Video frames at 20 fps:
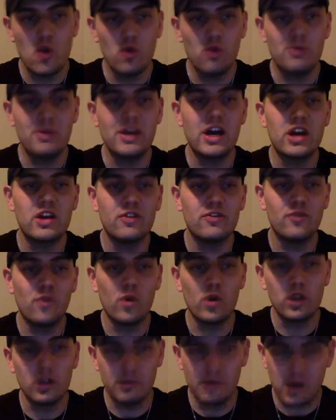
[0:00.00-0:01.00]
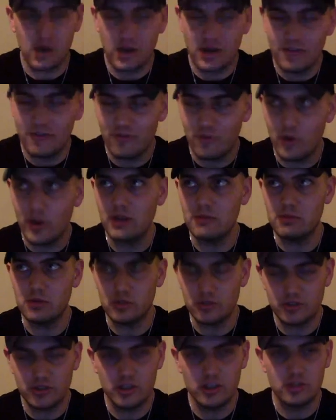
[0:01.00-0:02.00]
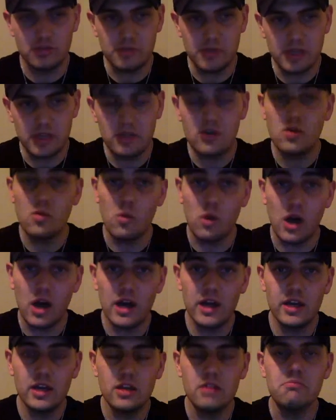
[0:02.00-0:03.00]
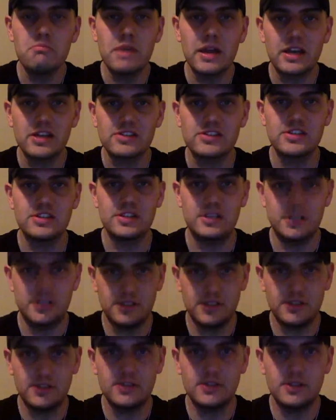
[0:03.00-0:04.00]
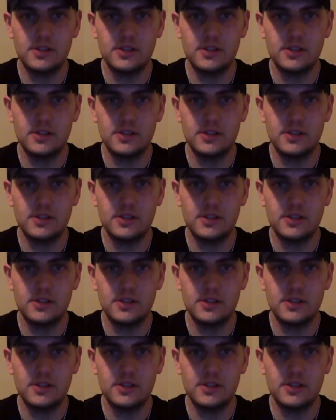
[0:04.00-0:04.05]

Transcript: will be unavoidable. Why? Megacities.